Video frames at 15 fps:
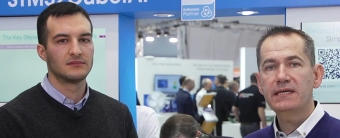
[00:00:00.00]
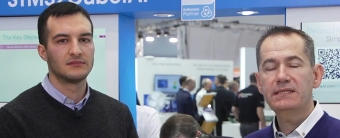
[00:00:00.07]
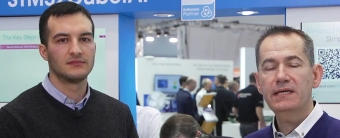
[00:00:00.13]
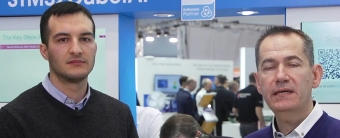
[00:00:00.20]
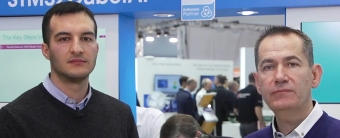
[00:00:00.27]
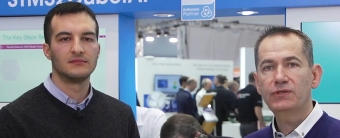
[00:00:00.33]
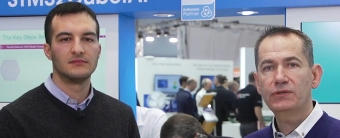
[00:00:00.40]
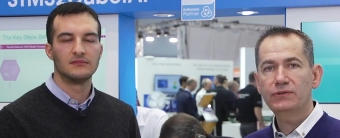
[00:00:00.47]

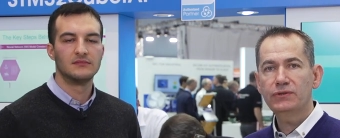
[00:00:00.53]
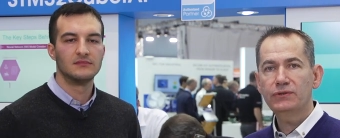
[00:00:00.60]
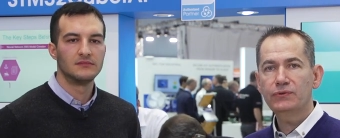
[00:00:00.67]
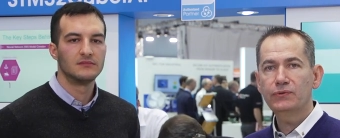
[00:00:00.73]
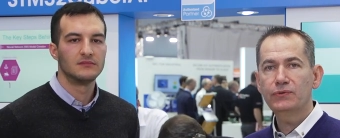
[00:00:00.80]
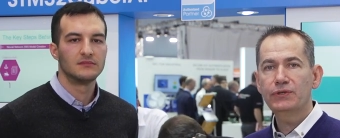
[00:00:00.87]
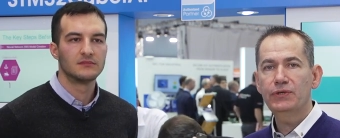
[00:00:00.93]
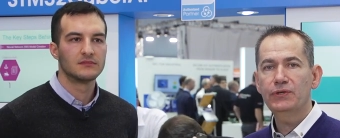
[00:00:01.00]

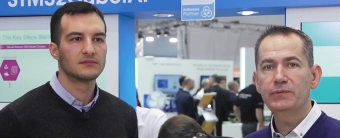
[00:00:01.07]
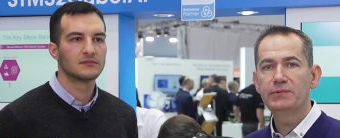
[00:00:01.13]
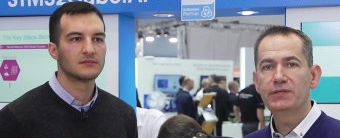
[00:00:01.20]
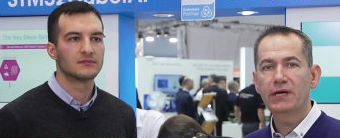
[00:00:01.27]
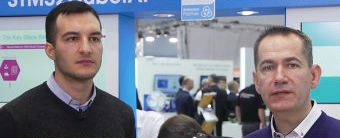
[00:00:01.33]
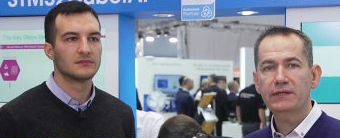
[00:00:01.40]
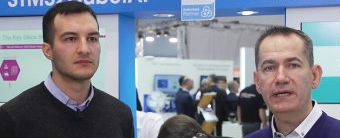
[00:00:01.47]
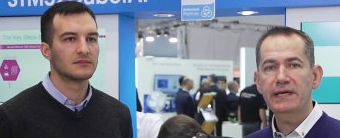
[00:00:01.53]

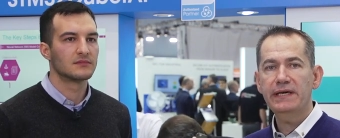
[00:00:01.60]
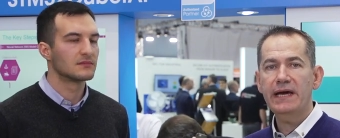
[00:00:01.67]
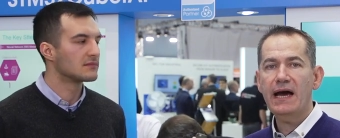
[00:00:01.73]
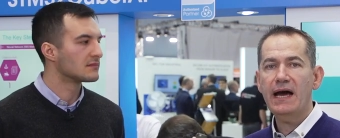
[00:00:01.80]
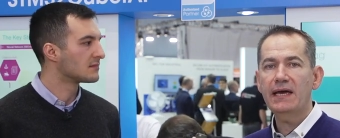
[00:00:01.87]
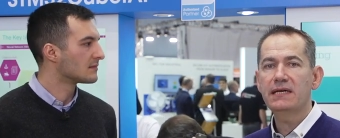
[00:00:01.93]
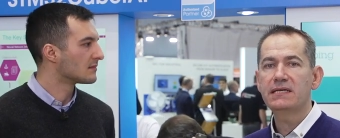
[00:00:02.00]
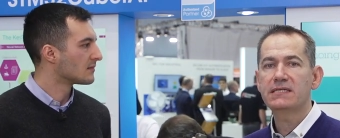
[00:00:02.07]

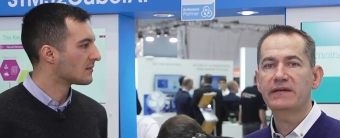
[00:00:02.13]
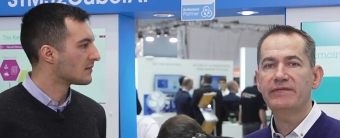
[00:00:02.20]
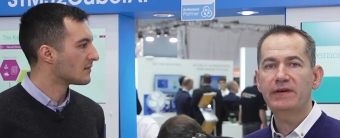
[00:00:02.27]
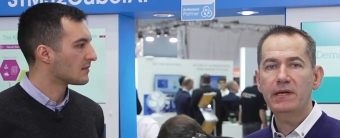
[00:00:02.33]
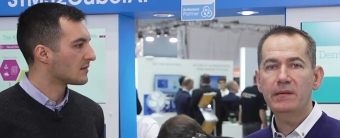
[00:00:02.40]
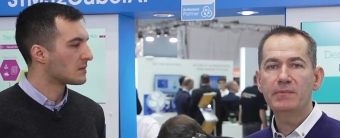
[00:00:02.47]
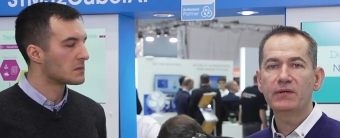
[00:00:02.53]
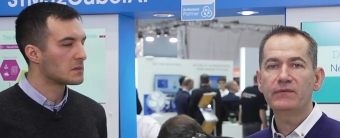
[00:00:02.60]
Speaker 1: STM32Cube.ai is
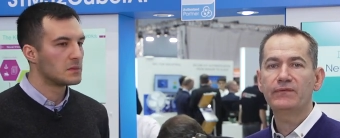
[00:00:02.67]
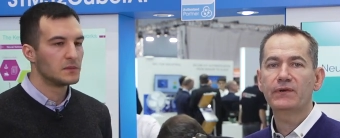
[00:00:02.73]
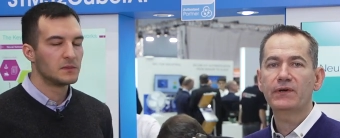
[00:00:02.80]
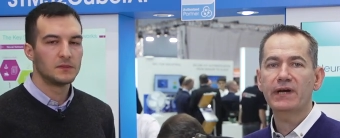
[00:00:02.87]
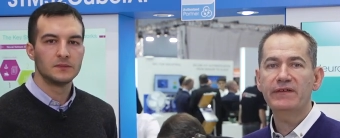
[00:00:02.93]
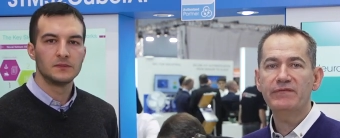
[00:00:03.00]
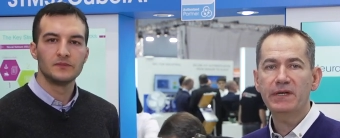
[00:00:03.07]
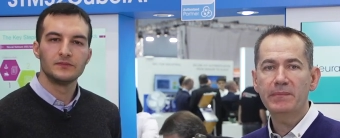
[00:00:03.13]
available for
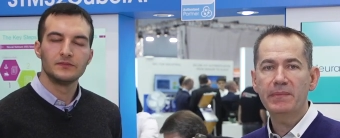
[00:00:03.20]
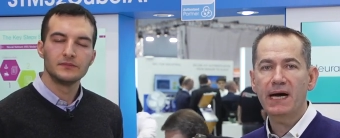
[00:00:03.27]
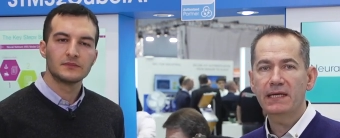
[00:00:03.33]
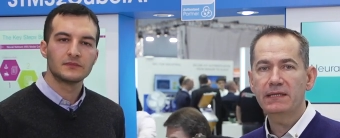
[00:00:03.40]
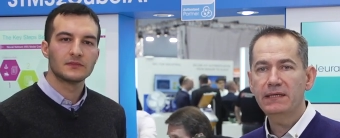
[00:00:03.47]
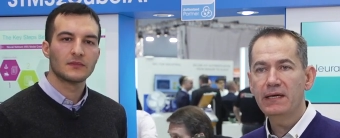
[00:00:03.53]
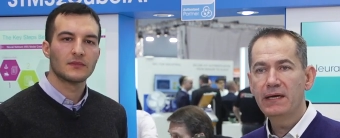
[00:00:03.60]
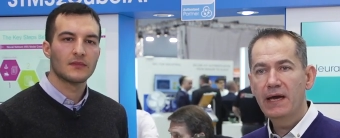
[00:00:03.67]

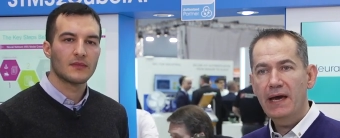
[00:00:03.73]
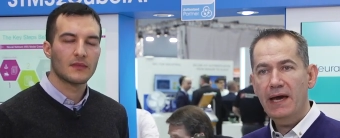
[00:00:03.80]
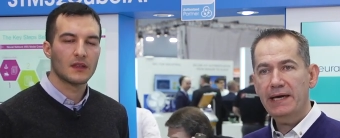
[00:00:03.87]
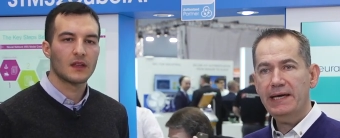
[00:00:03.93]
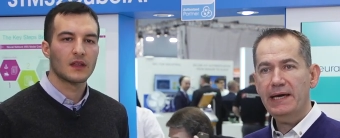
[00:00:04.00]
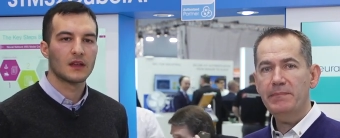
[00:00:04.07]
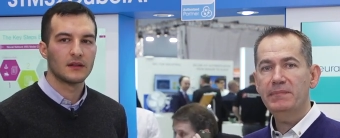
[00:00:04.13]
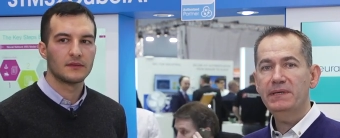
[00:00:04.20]
everybody and
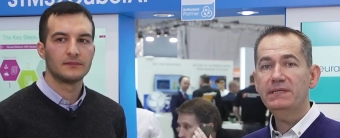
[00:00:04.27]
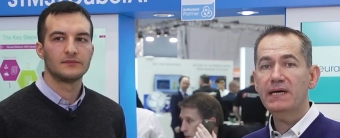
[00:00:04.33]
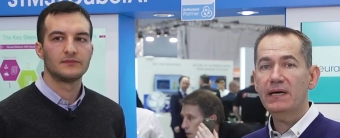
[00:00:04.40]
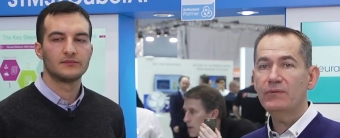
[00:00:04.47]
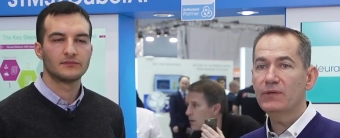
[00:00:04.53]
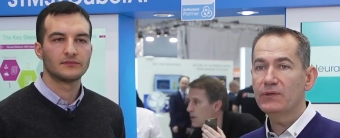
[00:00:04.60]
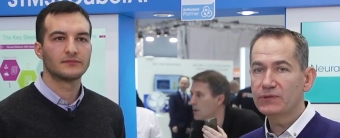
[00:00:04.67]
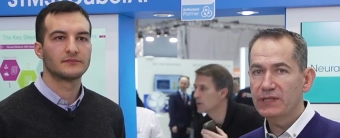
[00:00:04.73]
can be
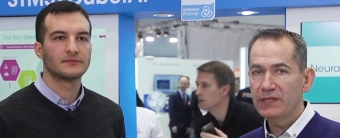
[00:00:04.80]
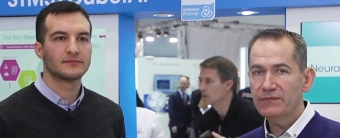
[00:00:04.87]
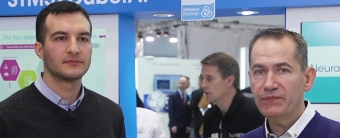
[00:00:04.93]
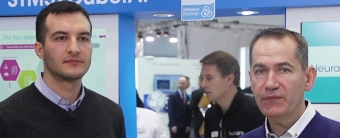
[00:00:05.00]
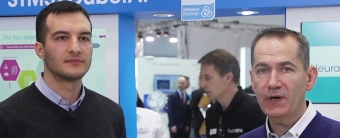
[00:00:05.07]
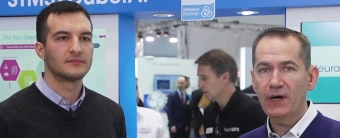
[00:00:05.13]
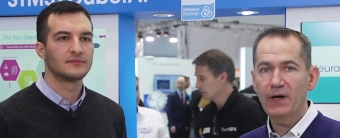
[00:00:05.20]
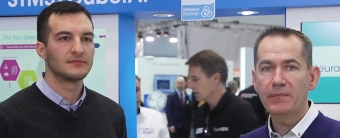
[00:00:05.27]
downloaded
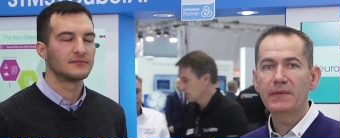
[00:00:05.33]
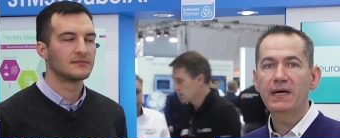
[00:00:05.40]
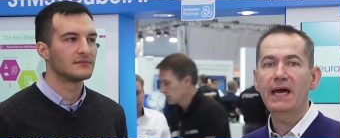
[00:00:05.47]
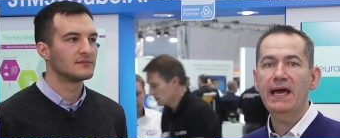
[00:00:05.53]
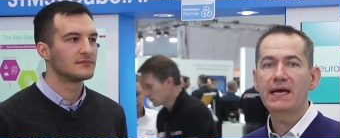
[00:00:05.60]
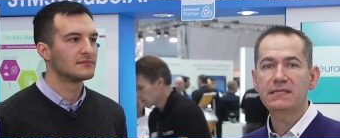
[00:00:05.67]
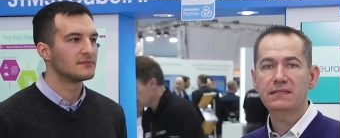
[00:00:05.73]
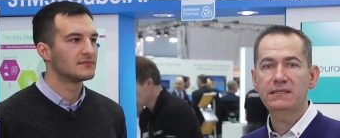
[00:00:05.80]
from
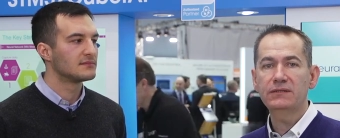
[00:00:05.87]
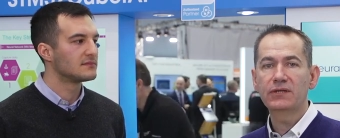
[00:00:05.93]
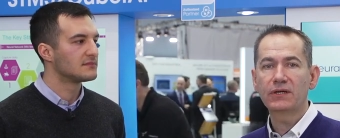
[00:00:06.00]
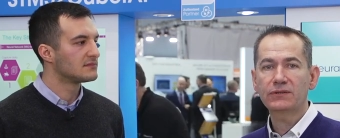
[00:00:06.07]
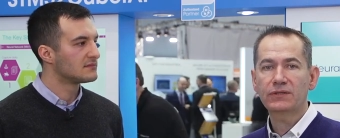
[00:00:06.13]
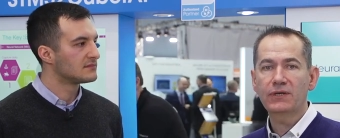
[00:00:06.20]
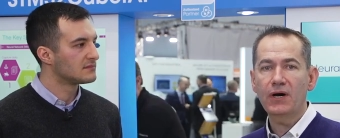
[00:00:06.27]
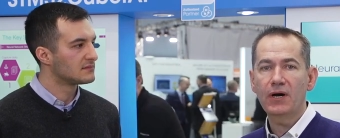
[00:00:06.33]

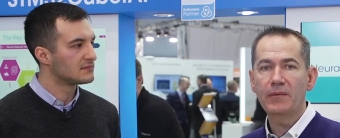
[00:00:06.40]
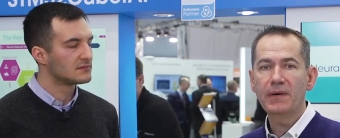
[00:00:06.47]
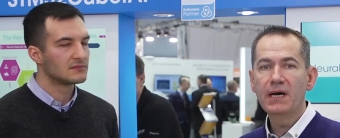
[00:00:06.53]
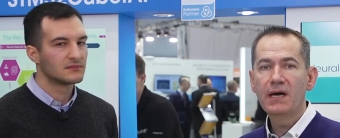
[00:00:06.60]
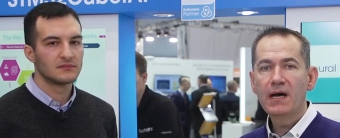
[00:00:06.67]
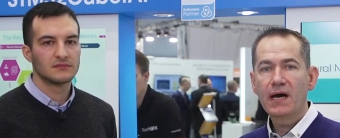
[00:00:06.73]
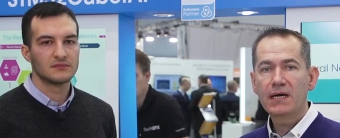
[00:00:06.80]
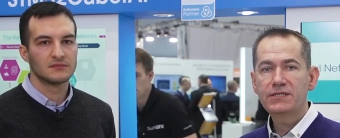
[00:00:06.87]
st.com.
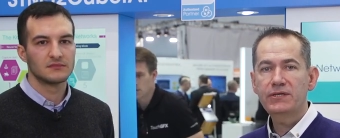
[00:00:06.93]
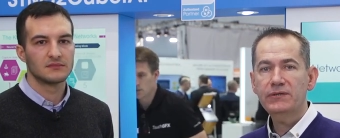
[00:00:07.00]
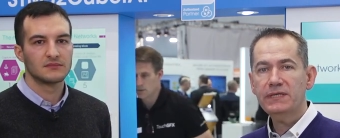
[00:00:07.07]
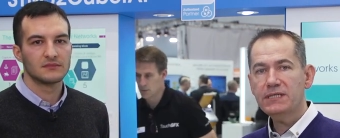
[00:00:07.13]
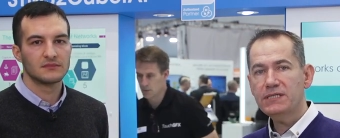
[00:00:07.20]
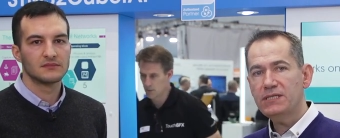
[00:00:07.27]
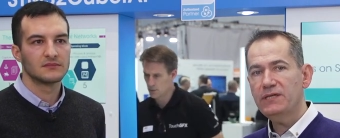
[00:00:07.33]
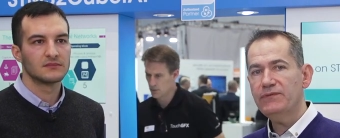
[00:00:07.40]
As you
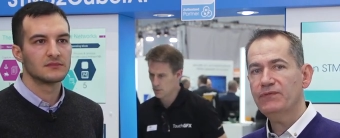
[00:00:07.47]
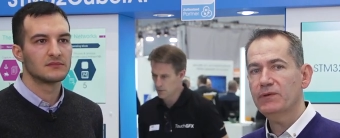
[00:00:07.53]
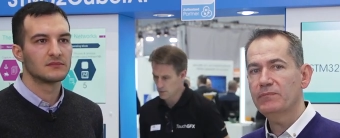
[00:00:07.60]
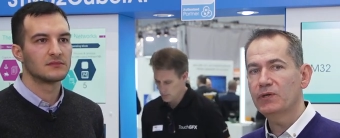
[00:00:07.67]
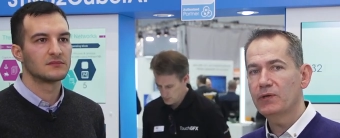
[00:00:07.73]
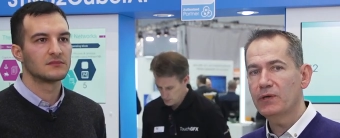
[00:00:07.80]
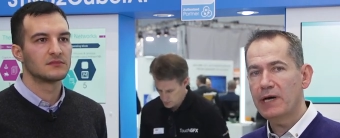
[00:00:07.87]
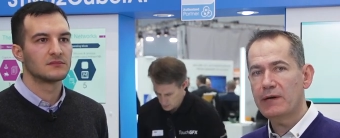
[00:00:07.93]
can see from
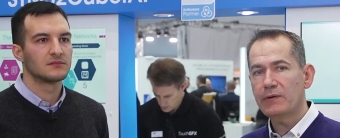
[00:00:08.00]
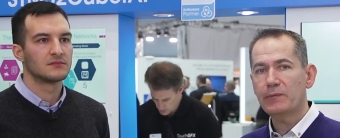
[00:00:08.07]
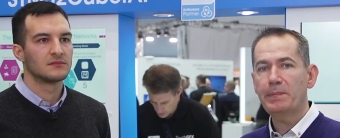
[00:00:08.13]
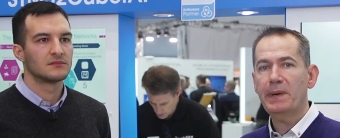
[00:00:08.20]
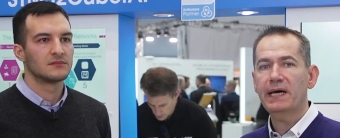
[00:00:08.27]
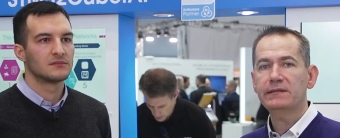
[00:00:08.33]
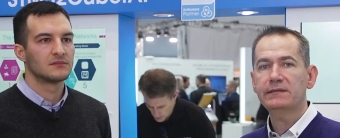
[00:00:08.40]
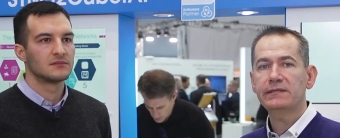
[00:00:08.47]
all our
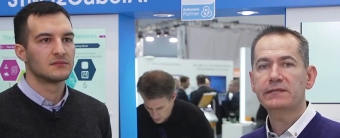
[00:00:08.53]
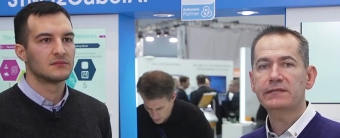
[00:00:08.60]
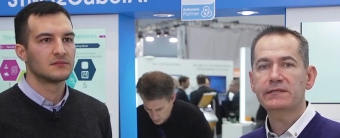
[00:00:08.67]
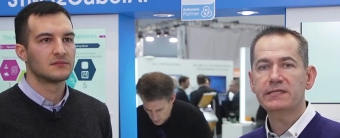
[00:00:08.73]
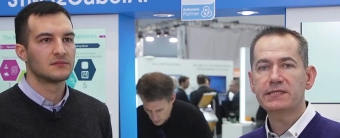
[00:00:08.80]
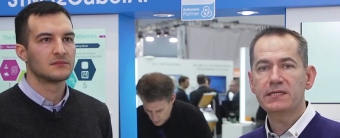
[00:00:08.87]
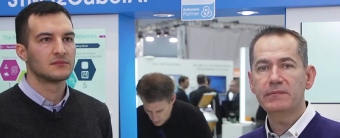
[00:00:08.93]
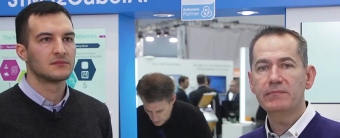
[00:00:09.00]
partner
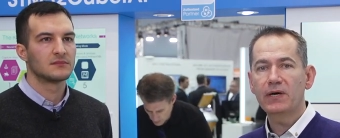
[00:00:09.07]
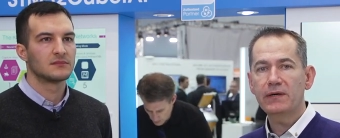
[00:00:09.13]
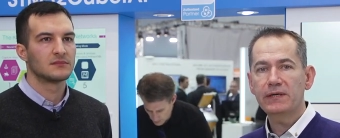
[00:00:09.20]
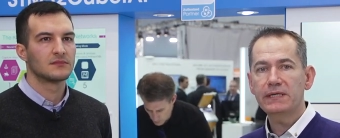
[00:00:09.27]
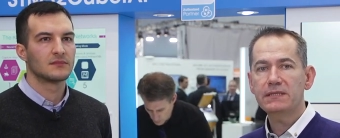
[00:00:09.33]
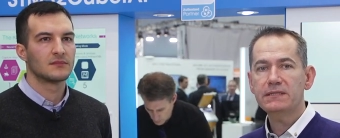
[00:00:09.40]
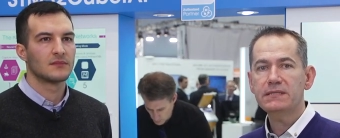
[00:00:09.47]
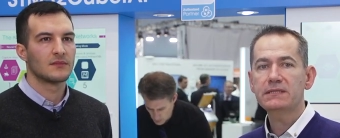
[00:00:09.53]

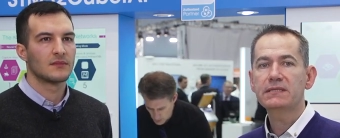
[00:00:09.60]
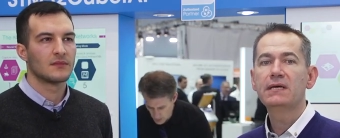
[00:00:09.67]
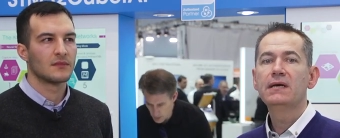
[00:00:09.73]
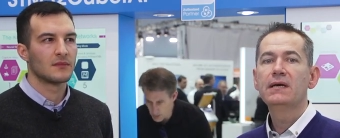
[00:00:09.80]
testimonials,